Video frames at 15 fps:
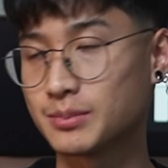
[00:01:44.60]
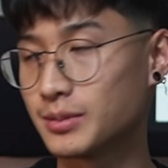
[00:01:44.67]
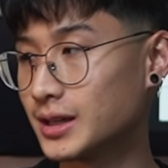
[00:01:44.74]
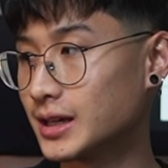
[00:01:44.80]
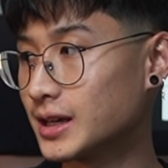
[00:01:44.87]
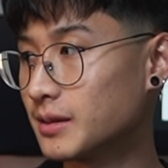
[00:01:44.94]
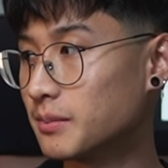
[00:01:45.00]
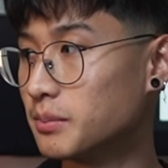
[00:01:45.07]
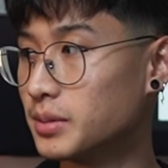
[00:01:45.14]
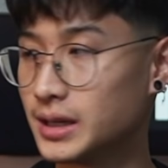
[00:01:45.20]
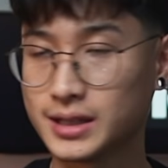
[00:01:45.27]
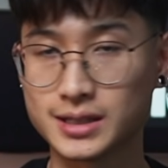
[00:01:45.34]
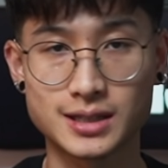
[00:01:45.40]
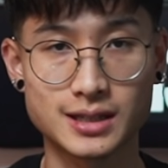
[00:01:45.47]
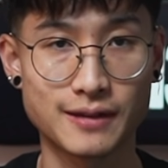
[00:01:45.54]
plug,
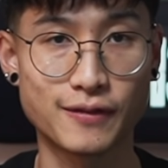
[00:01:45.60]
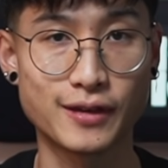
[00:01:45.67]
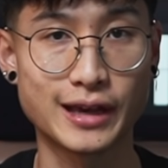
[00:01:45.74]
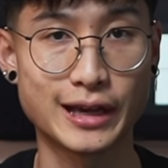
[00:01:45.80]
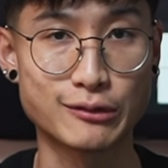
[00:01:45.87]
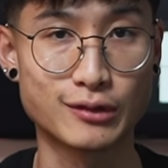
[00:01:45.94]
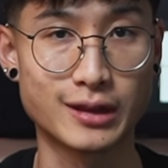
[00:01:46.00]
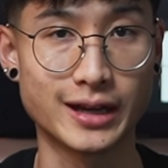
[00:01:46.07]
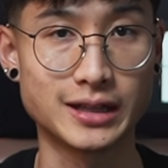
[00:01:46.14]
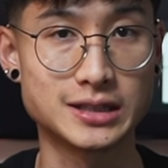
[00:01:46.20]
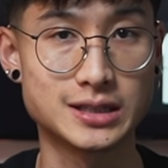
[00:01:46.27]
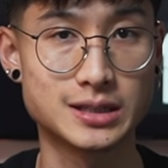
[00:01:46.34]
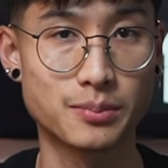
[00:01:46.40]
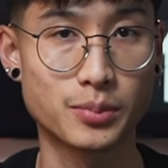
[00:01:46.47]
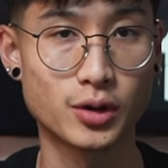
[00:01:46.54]
but if you guys would like to
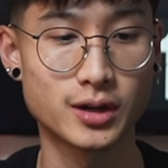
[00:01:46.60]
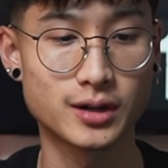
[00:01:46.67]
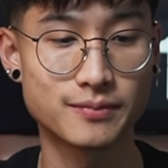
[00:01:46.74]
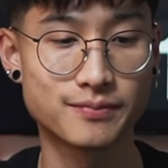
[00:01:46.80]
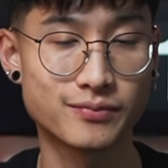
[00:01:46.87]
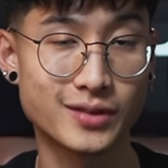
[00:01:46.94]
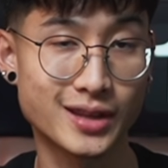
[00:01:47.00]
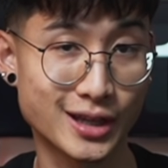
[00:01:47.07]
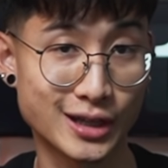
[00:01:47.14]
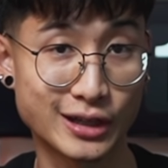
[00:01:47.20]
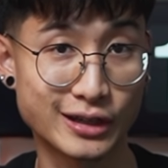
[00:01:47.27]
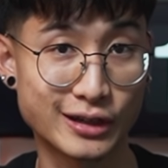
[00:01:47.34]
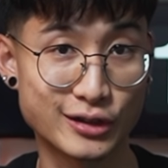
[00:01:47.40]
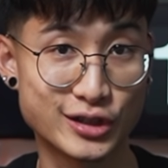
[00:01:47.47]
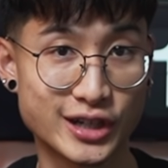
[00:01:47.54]
support,
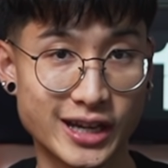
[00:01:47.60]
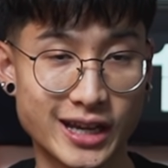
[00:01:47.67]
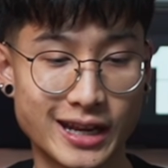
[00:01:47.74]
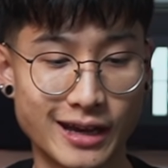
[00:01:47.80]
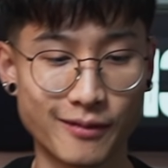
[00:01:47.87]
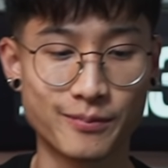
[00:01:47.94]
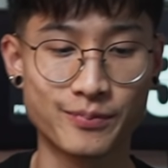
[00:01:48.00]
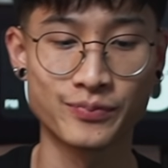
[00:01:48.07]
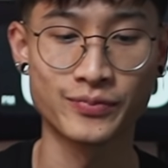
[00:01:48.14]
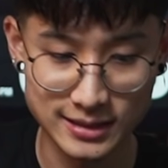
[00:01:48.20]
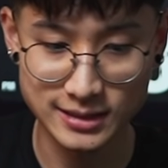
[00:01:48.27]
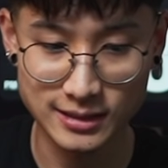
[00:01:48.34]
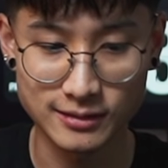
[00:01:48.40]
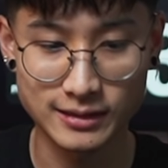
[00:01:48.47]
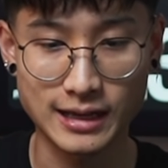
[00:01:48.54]
go check it out.
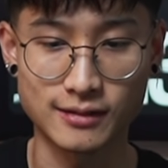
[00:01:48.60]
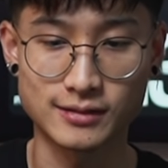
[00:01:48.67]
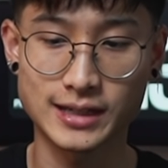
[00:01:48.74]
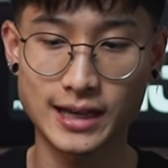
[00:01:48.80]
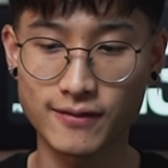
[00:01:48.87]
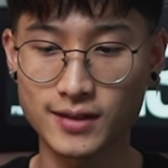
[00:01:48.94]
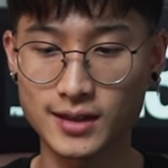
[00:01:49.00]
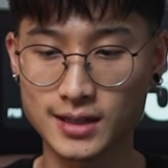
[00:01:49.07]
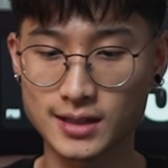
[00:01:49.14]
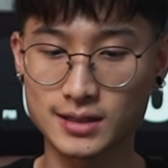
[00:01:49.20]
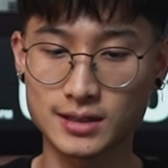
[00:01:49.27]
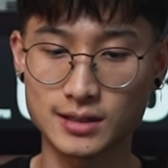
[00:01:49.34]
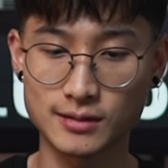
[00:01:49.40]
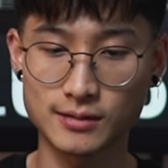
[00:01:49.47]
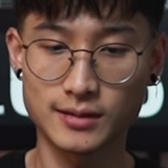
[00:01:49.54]
So now, diving
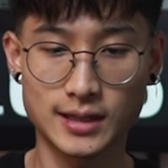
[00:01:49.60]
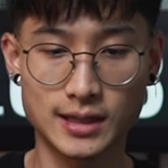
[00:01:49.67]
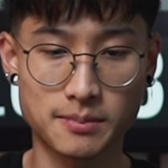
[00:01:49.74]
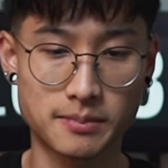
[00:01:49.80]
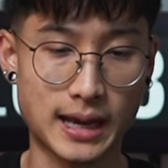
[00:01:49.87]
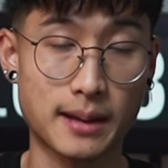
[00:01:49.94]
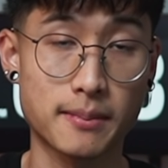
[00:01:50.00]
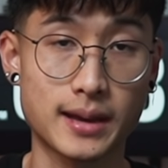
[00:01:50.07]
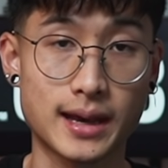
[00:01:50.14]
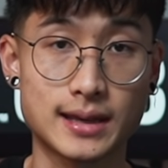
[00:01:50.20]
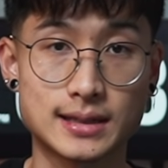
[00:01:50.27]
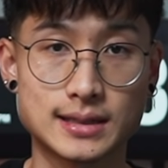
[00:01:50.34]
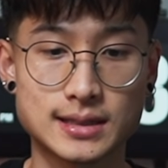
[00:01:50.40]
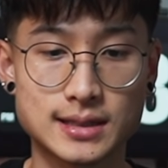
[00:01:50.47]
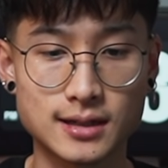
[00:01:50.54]
into the backpack
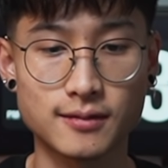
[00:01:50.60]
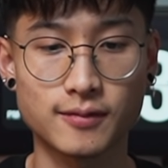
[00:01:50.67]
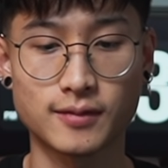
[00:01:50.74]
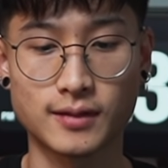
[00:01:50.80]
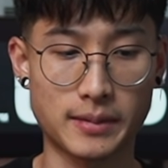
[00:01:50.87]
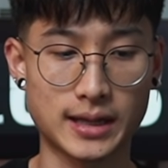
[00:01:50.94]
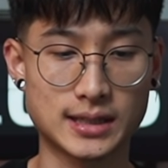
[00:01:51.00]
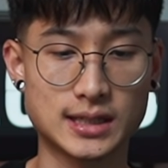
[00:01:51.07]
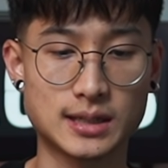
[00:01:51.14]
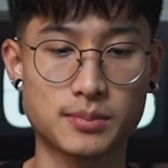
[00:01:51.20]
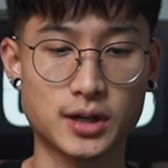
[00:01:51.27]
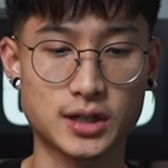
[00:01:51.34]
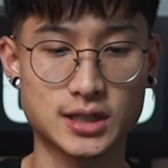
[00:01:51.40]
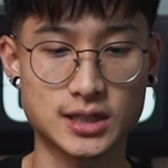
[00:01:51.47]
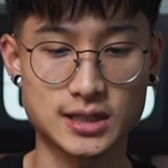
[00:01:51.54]
itself, I did
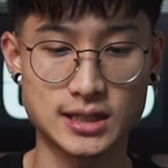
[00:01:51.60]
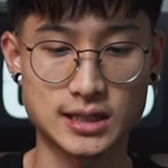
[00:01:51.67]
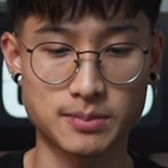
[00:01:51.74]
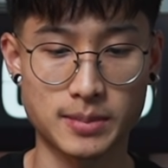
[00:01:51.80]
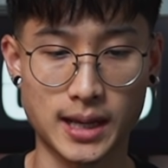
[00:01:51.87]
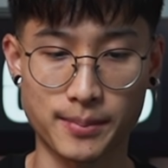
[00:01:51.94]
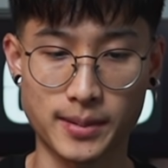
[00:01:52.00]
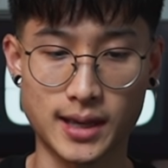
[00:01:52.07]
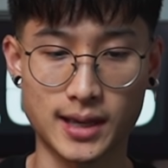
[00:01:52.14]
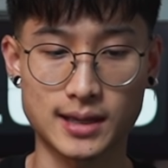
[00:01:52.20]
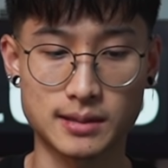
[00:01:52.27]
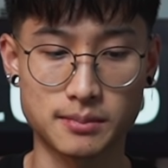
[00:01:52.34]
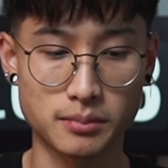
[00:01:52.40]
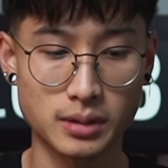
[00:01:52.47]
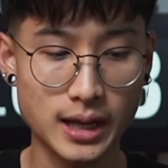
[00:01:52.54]
purchase this backpack
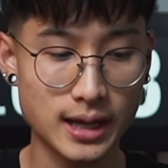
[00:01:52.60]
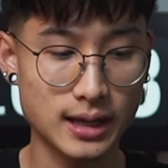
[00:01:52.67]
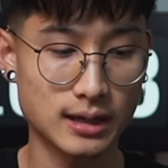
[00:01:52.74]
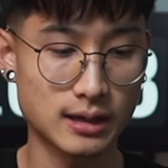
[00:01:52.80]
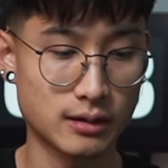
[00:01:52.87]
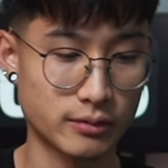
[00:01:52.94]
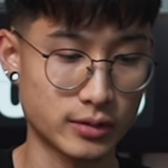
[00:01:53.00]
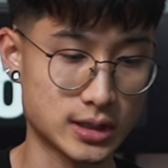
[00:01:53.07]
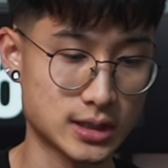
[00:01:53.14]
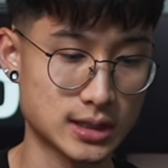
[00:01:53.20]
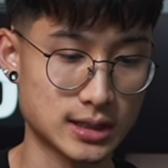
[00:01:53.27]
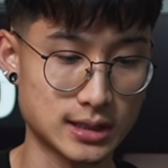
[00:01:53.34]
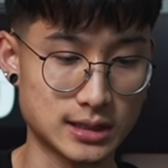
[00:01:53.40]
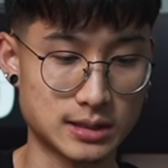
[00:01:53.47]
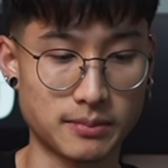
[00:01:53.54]
in black, which
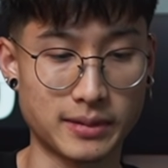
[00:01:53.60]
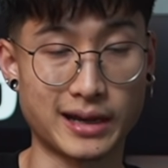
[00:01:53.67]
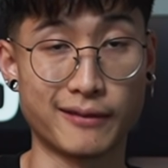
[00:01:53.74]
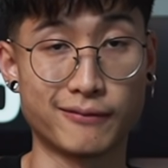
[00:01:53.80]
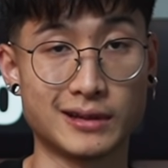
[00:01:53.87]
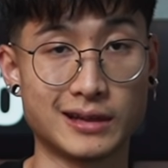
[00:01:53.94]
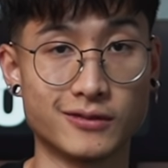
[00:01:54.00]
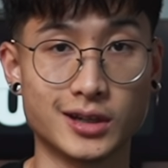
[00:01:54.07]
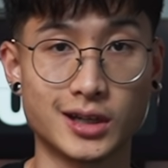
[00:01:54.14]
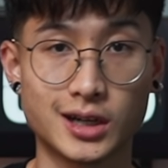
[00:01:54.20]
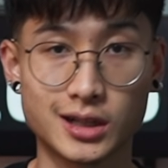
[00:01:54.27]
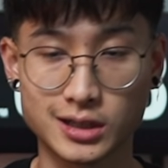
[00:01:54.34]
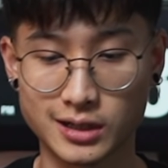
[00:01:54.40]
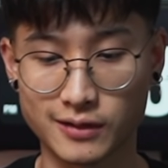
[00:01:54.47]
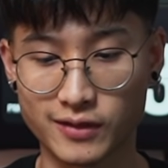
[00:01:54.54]
is my favorite
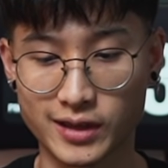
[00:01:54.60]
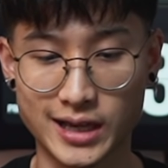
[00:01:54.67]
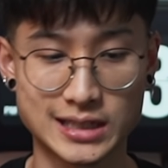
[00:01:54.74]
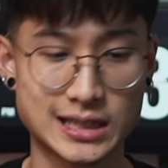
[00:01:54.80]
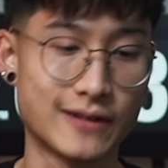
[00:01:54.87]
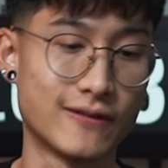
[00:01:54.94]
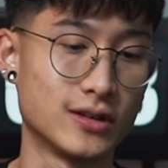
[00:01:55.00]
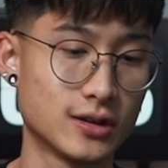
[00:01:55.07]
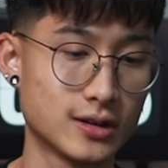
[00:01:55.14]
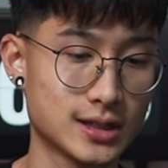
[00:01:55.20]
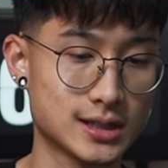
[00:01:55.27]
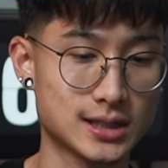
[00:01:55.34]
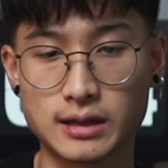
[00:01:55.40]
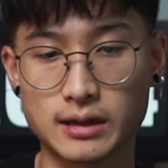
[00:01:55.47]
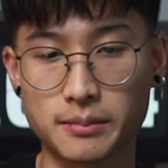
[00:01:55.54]
color if you guys haven't
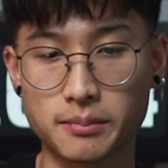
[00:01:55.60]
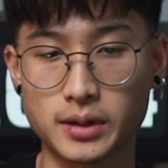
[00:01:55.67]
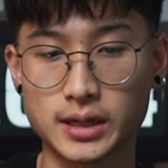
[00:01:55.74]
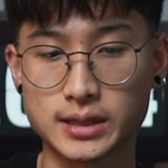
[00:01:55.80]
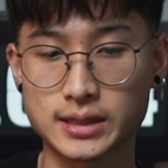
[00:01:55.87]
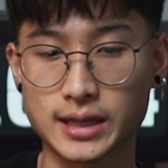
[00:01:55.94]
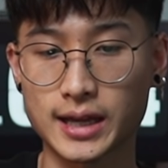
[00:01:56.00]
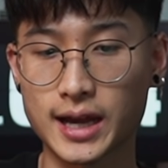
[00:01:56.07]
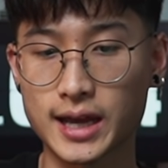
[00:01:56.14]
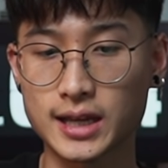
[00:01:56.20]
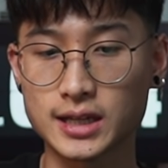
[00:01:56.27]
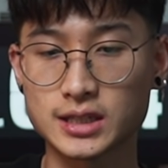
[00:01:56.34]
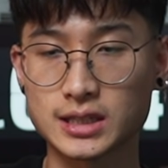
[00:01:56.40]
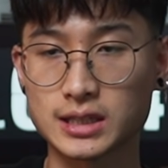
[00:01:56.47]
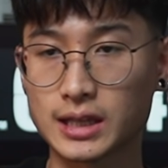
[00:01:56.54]
noticed, but I kind
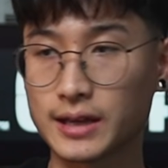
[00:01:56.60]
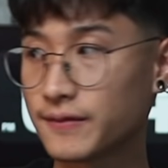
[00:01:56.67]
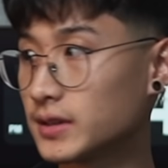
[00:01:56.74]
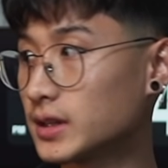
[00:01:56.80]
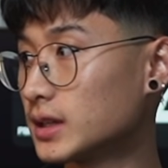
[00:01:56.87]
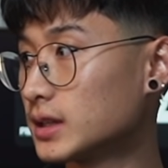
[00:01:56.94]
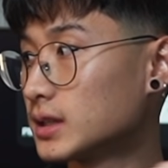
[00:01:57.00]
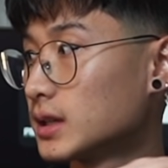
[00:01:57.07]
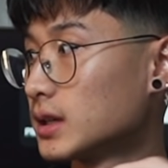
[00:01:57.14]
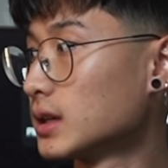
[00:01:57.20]
of just left it.